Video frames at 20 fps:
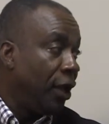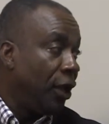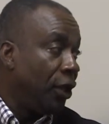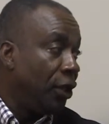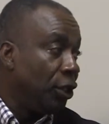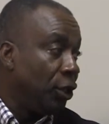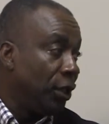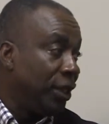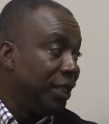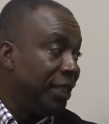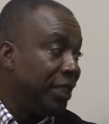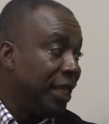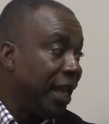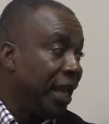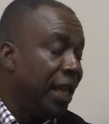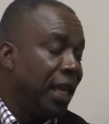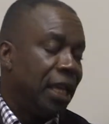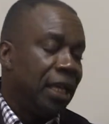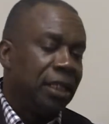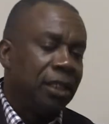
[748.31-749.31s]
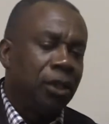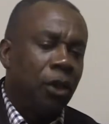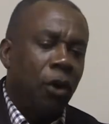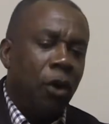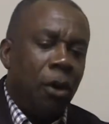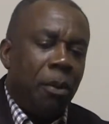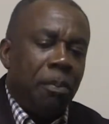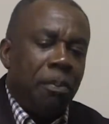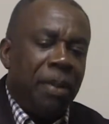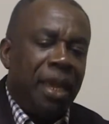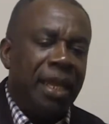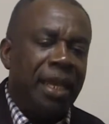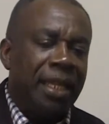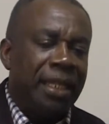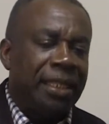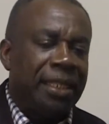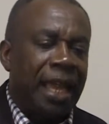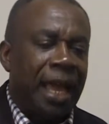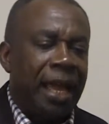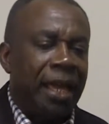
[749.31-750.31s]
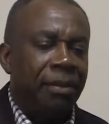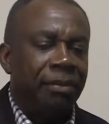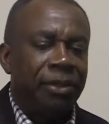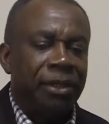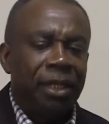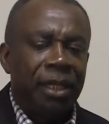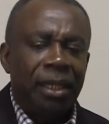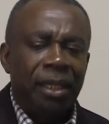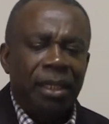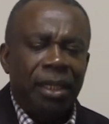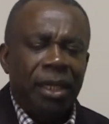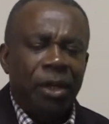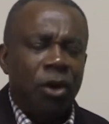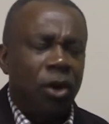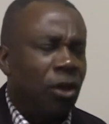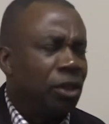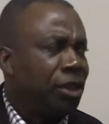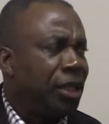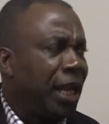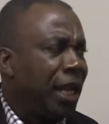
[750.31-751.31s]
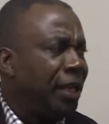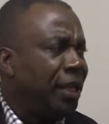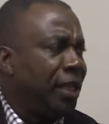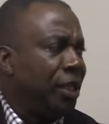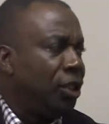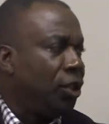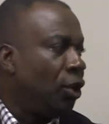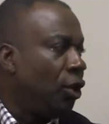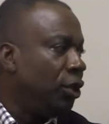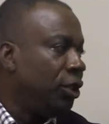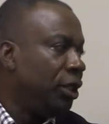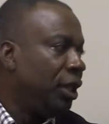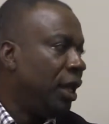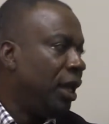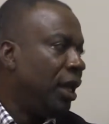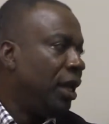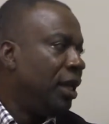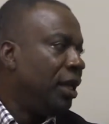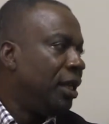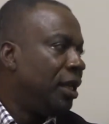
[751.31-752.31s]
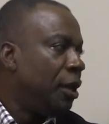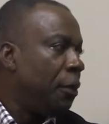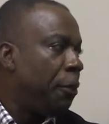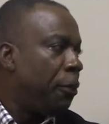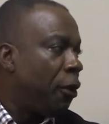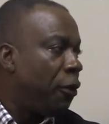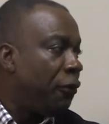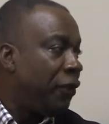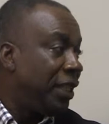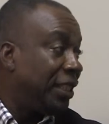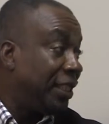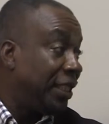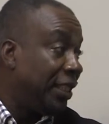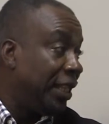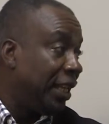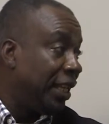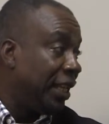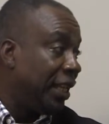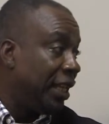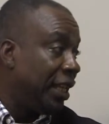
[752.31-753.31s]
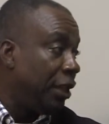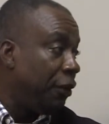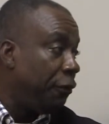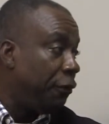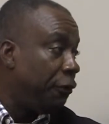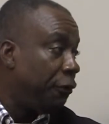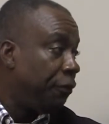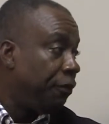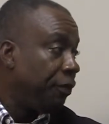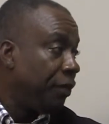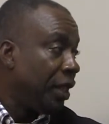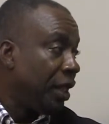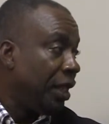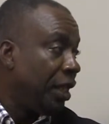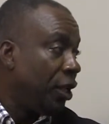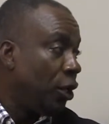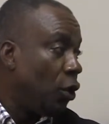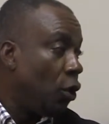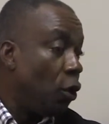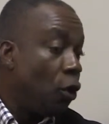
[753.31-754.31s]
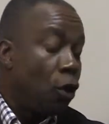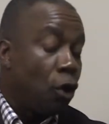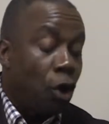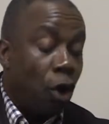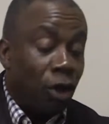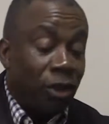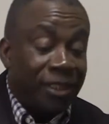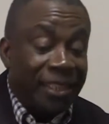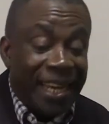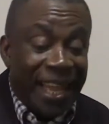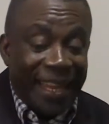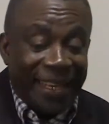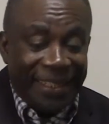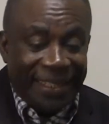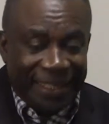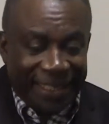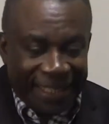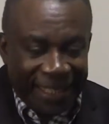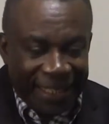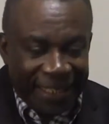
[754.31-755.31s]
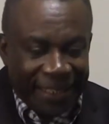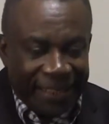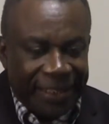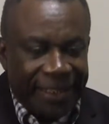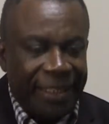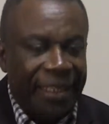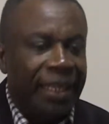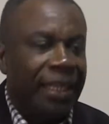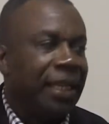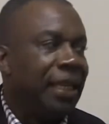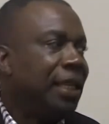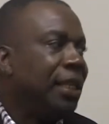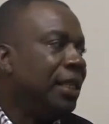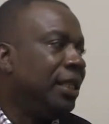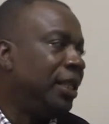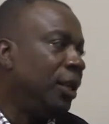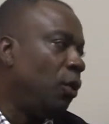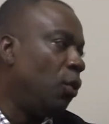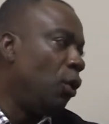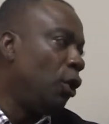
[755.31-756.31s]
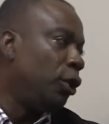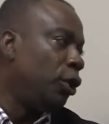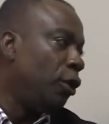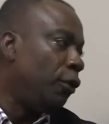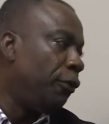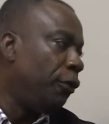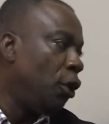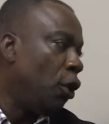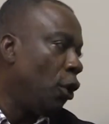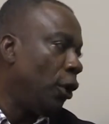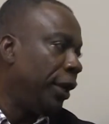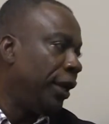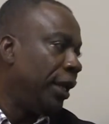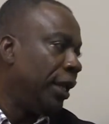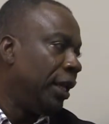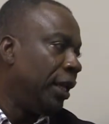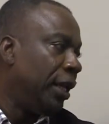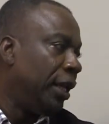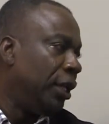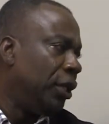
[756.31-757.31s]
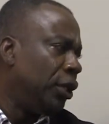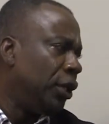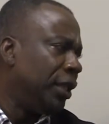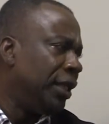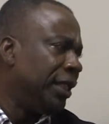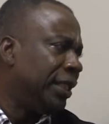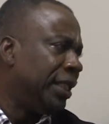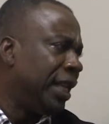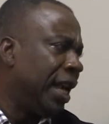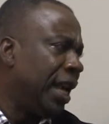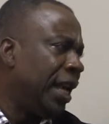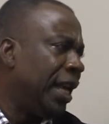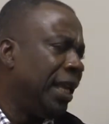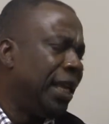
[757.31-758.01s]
You understand? Mm-hmm. So many times, the prophecy they give, you know, contradict the word of God. Mm-hmm. You understand?